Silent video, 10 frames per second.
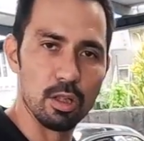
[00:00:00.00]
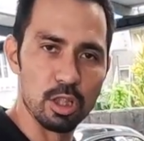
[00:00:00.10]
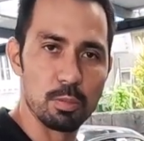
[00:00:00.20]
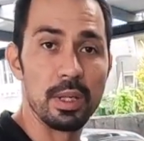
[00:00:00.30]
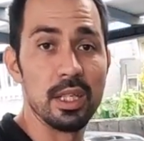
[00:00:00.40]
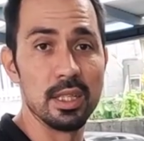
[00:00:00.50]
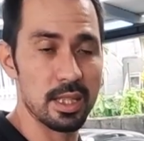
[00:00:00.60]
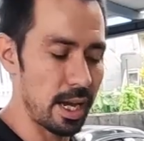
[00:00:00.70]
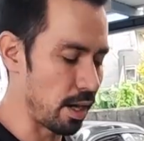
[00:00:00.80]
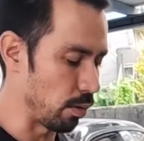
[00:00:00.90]
those
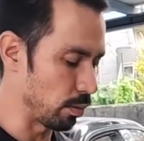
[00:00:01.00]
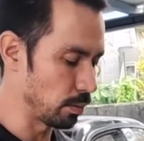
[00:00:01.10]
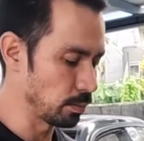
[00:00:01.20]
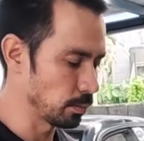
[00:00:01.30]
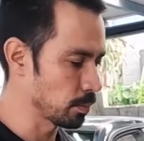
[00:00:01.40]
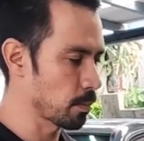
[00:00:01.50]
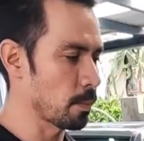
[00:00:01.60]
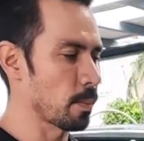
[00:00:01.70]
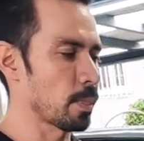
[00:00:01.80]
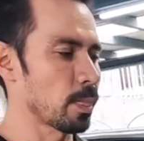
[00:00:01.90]
pins out.
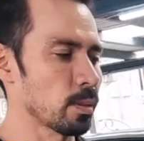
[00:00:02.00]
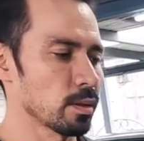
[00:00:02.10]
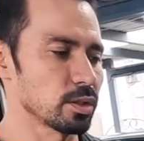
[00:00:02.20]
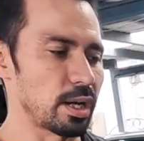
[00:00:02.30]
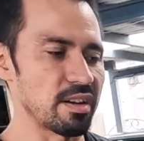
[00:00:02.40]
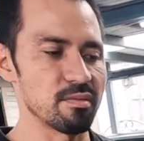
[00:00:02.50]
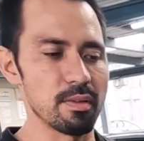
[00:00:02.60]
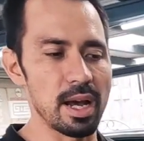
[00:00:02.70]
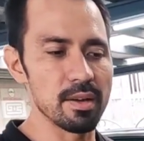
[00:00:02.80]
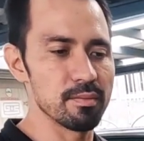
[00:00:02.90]
So
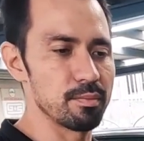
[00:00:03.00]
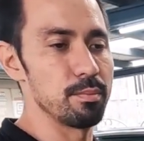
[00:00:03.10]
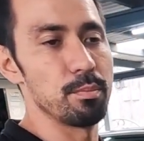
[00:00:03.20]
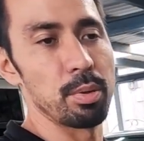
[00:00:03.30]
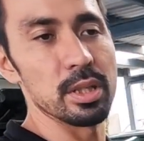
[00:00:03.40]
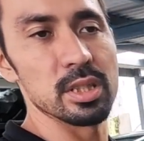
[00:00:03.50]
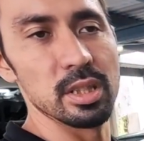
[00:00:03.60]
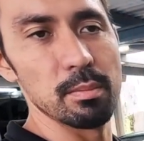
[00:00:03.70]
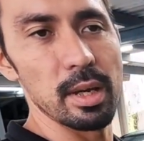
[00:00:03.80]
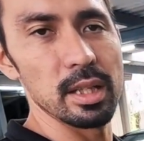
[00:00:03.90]
I've
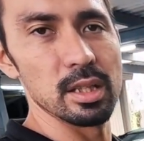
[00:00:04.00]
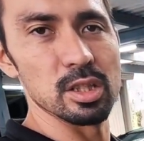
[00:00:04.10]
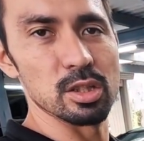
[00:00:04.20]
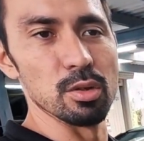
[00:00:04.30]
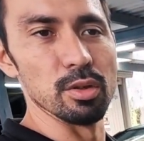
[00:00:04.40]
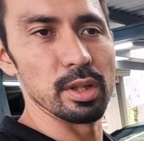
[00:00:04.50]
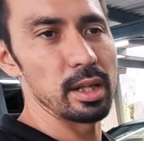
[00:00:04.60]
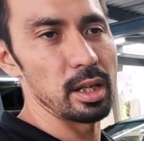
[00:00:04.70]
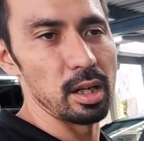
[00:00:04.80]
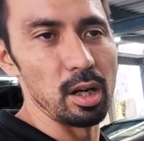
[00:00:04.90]
personally made this
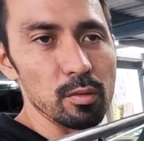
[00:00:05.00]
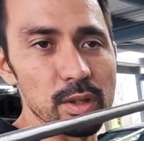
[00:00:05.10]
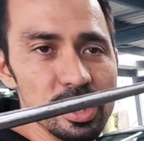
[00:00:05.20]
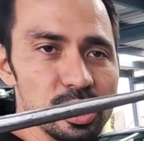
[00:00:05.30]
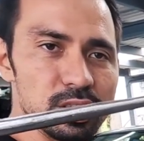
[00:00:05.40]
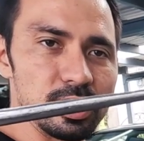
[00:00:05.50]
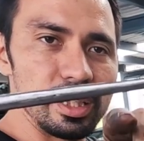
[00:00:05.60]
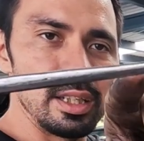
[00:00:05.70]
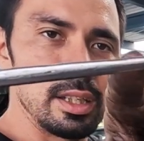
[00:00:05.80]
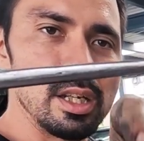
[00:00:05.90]
tool
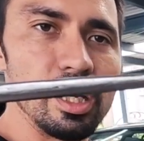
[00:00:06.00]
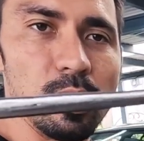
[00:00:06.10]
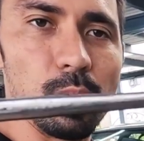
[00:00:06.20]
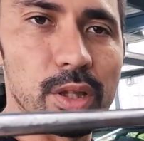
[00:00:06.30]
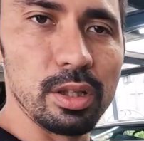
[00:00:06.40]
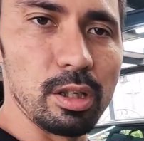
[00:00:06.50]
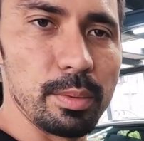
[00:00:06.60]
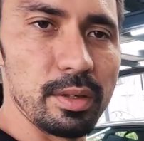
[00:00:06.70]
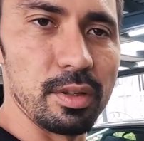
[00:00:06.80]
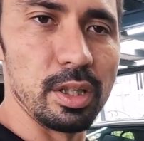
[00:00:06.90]
originally with a little
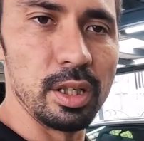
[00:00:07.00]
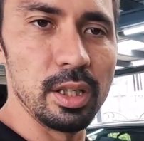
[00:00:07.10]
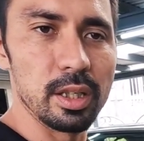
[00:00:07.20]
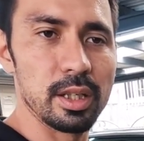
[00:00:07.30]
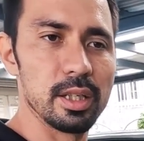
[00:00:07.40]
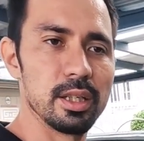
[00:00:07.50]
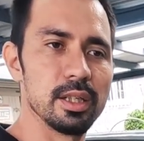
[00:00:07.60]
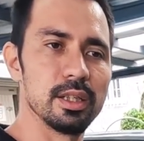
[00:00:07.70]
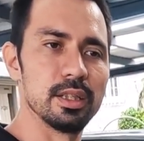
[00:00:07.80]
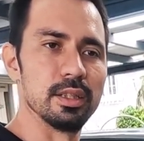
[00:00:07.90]
bit of a hook.
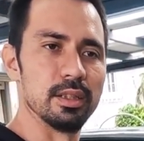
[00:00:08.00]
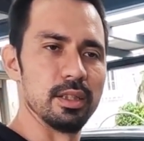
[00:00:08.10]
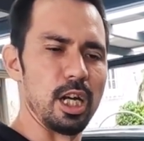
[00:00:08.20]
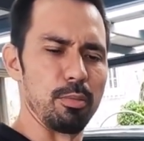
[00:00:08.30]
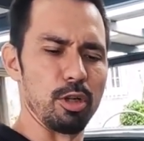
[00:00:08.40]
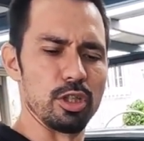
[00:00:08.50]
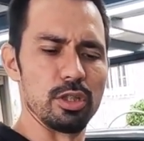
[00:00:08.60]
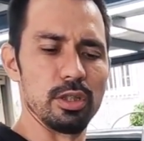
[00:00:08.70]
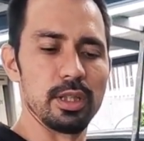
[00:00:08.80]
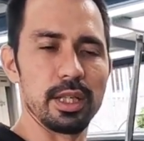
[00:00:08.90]

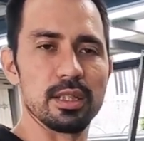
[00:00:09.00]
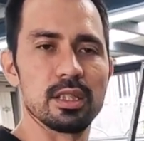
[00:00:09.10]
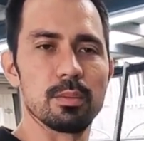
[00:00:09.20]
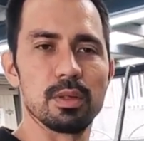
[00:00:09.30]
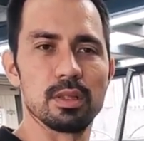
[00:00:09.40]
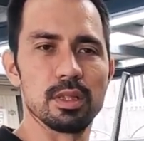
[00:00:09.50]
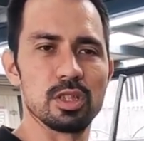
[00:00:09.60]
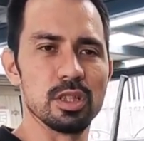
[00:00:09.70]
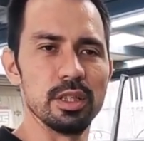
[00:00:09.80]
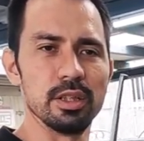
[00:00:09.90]

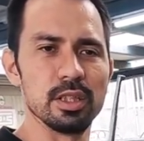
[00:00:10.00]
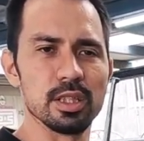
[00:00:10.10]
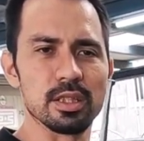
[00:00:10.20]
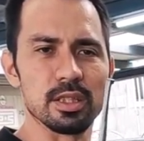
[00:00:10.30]
It's literally just